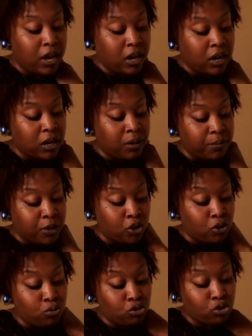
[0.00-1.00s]
um, a
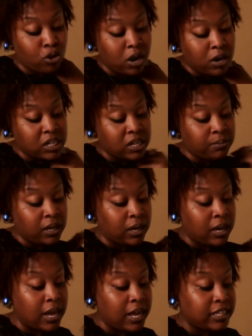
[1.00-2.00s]
new start, something
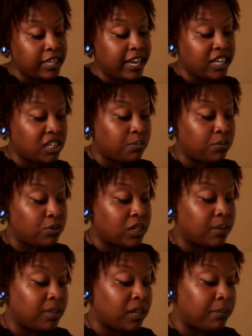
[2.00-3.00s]
tangible,
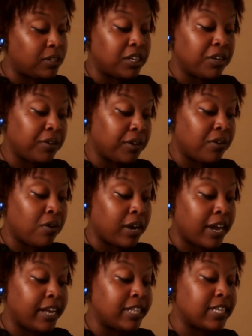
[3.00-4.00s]
something material,
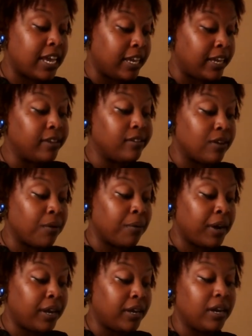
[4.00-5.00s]
okay, take it, all
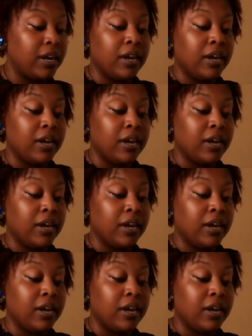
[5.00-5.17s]
right?